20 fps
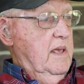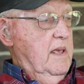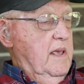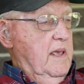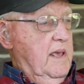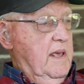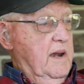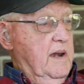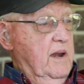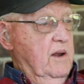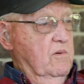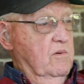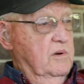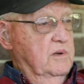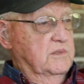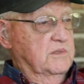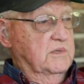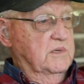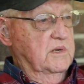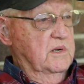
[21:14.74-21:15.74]
And it
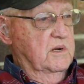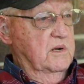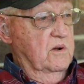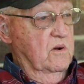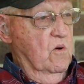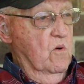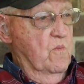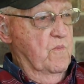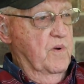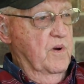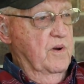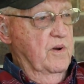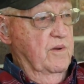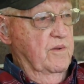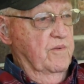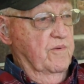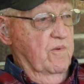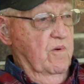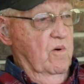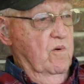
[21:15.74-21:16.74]
was an open
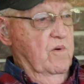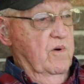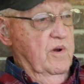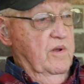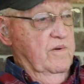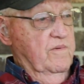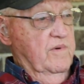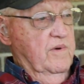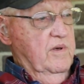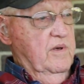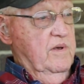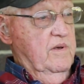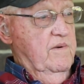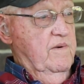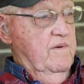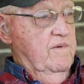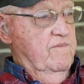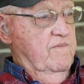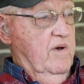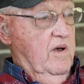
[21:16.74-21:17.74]
throat of a
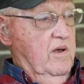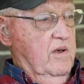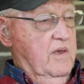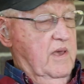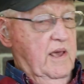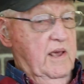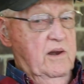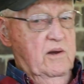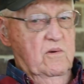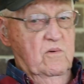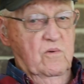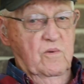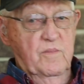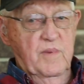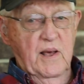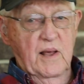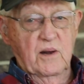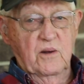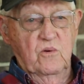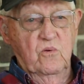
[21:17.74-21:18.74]
volcano
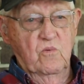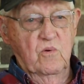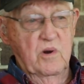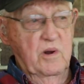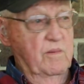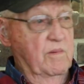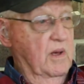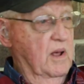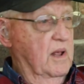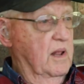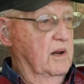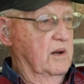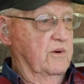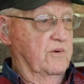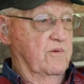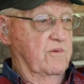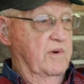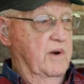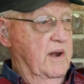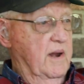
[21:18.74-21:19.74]
about 20
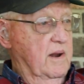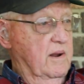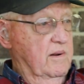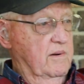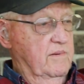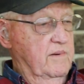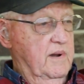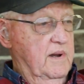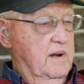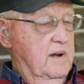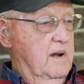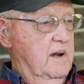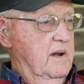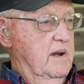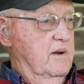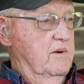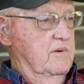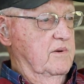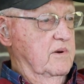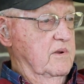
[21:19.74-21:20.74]
miles around, and
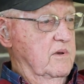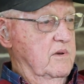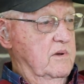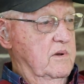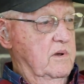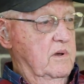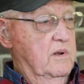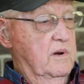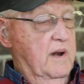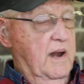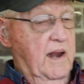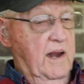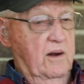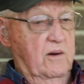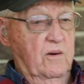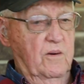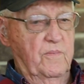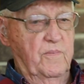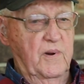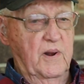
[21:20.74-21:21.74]
it was a good
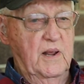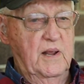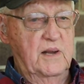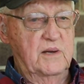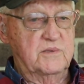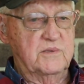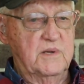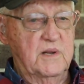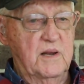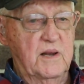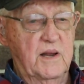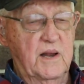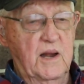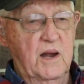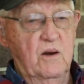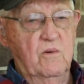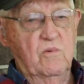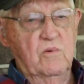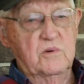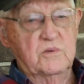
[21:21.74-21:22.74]
anchor place, and
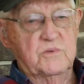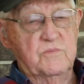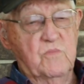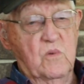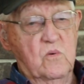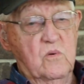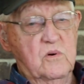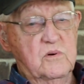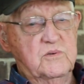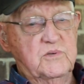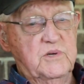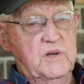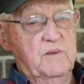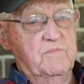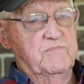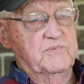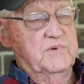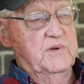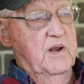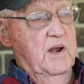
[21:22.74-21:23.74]
there was more
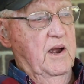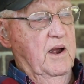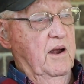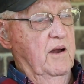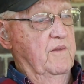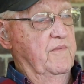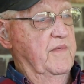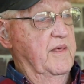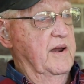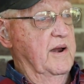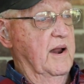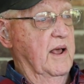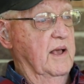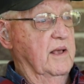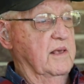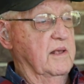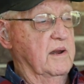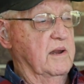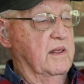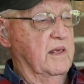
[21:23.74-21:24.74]
ships there than I
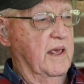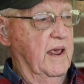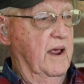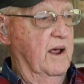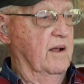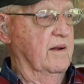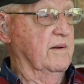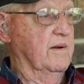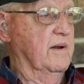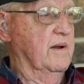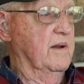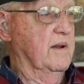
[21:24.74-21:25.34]
could count.